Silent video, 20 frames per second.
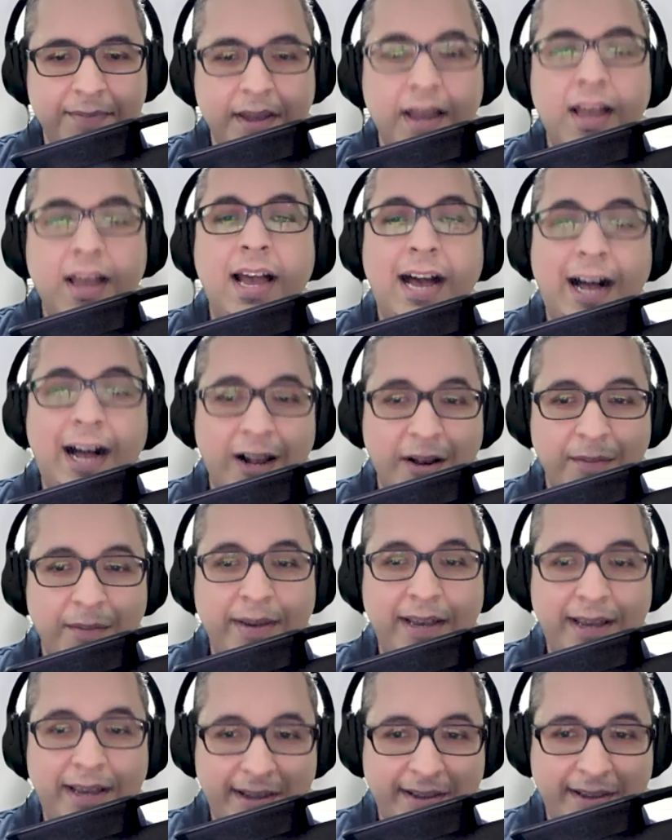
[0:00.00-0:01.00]
And yeah, I'll
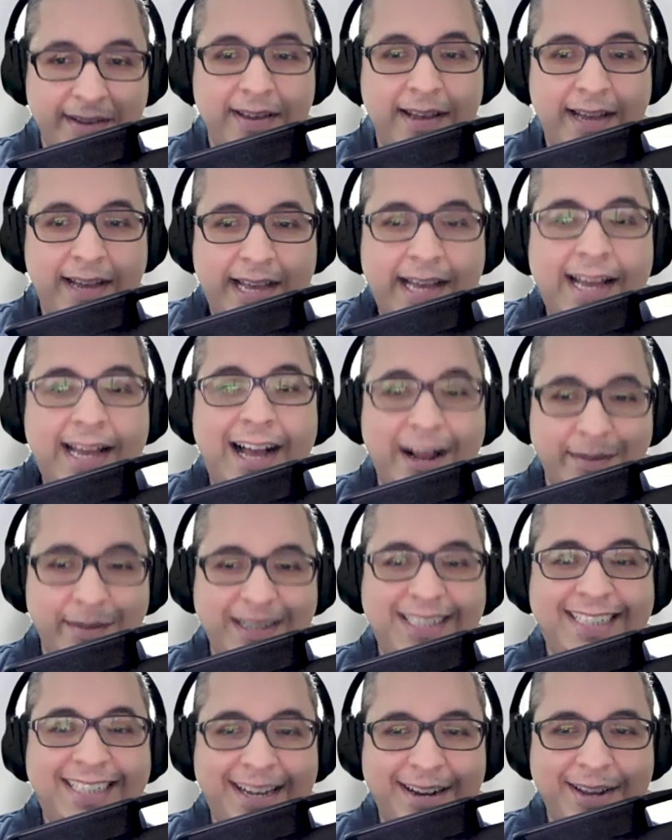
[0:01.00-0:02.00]
be so I'll
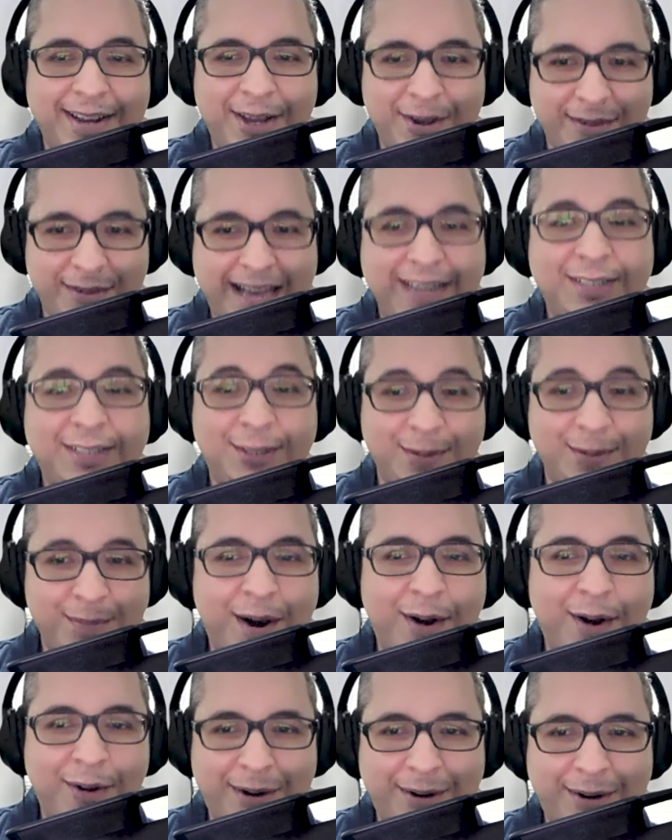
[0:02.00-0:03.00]
be on. sending you that
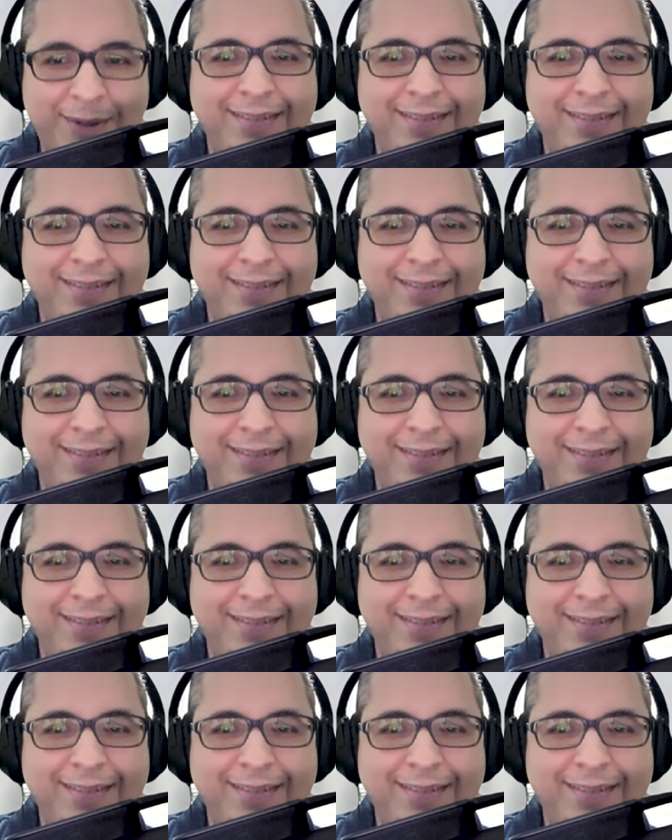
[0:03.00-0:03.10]
tomorrow.